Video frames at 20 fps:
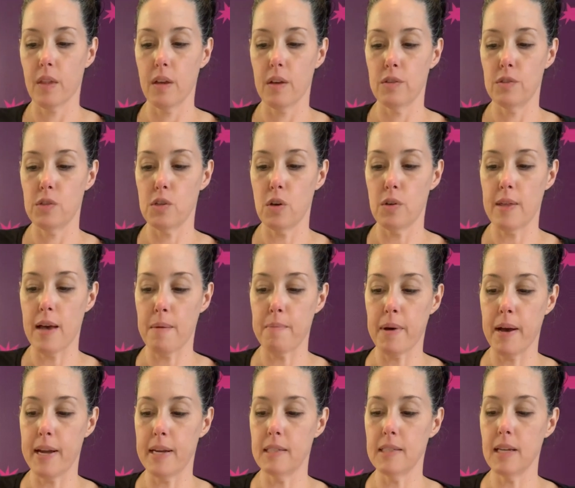so that
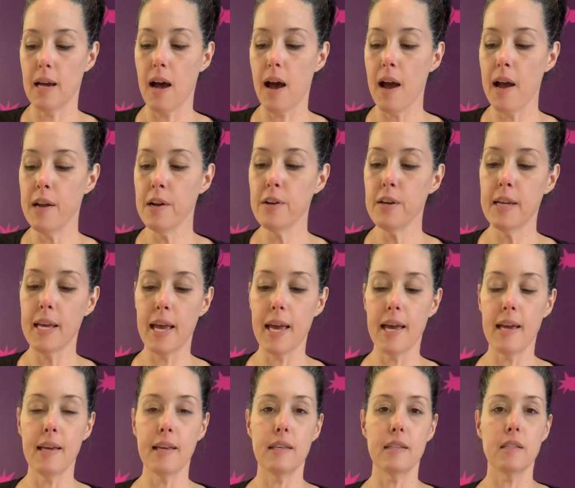my entire
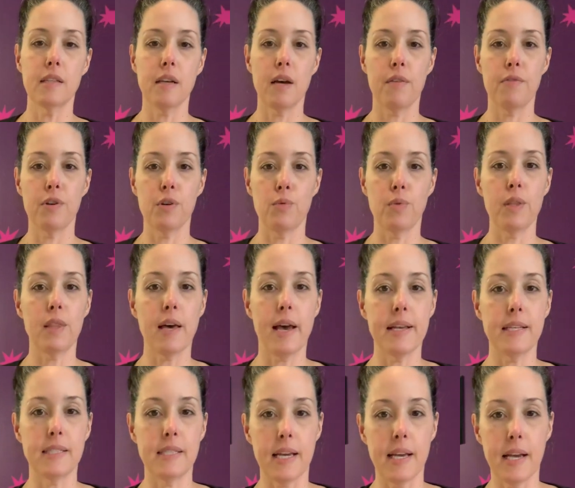cake is covered with
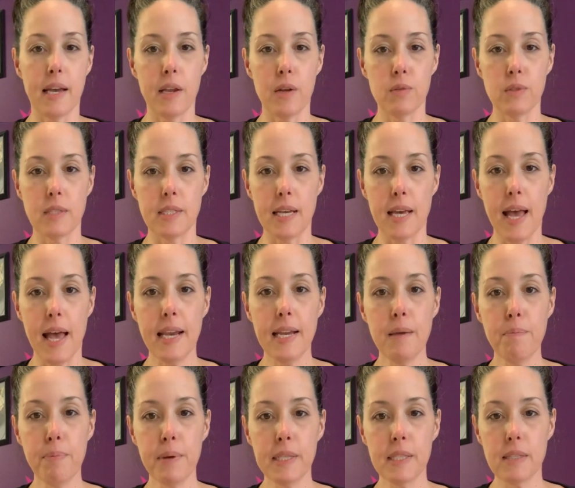icing. I don't see
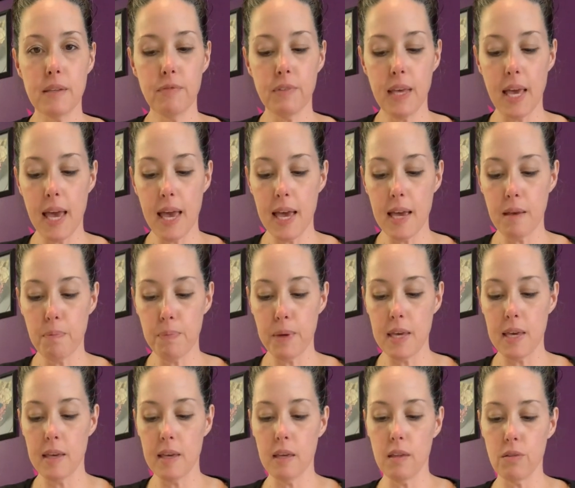any bits of cake
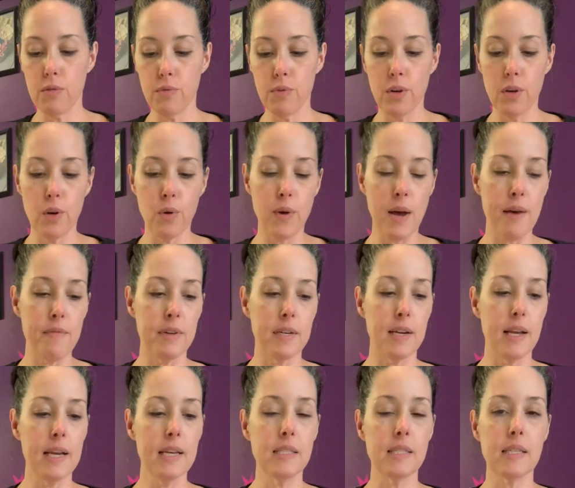peeking through. I have a
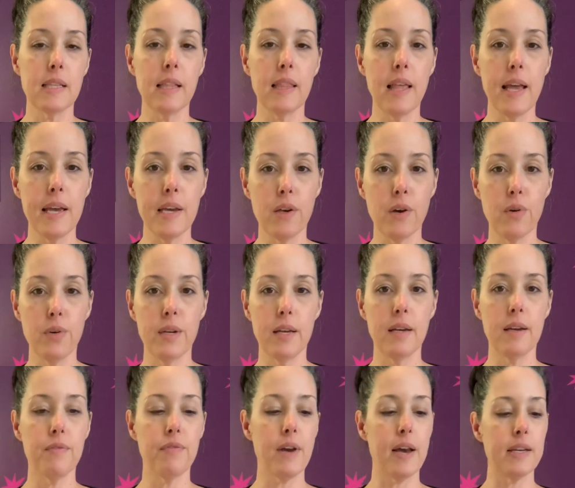nice light
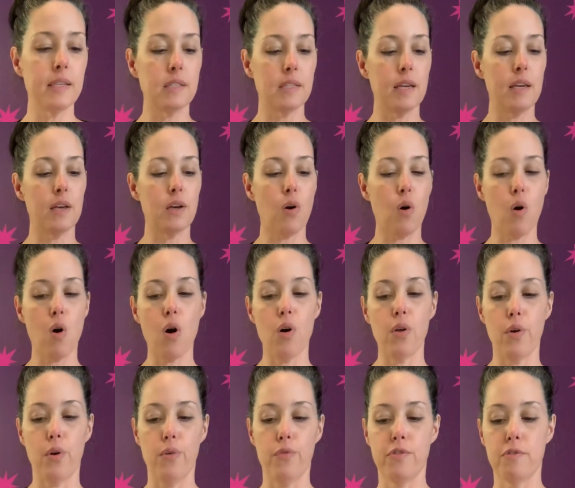coating of icing
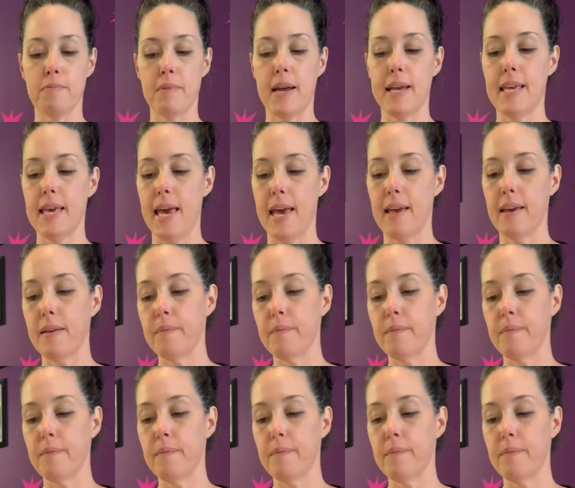all over my cake.